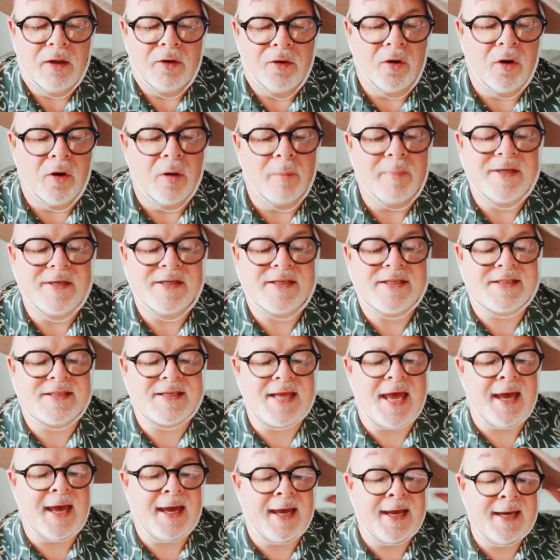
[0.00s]
Norman
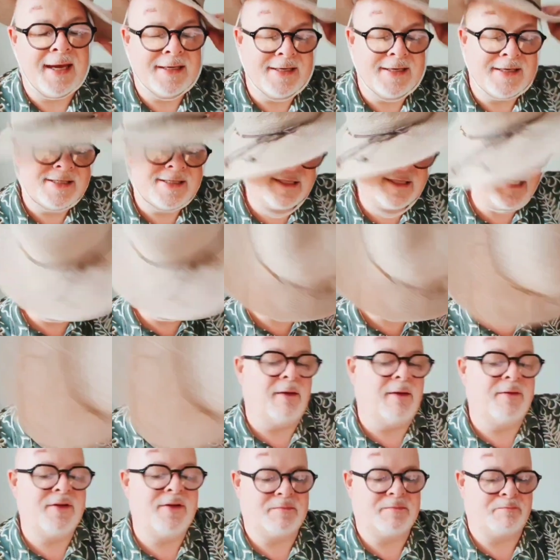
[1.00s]
sighed and set
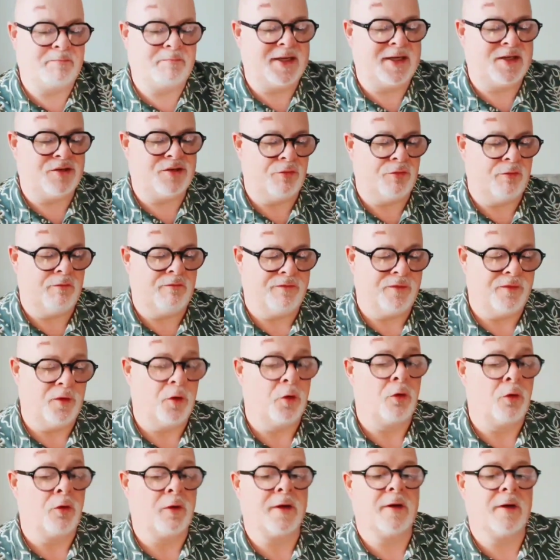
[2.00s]
down his beetroot
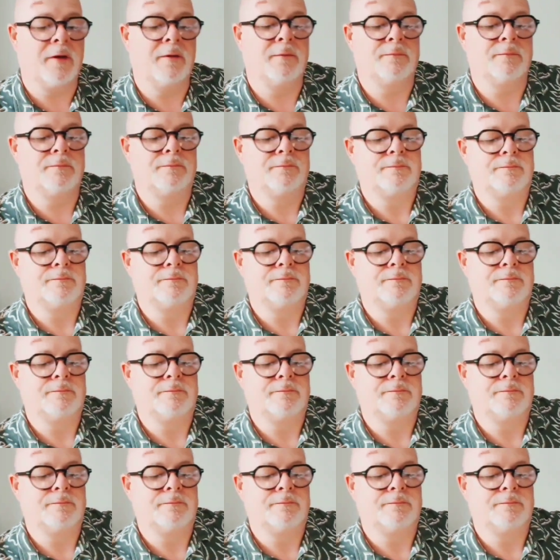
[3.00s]
fork.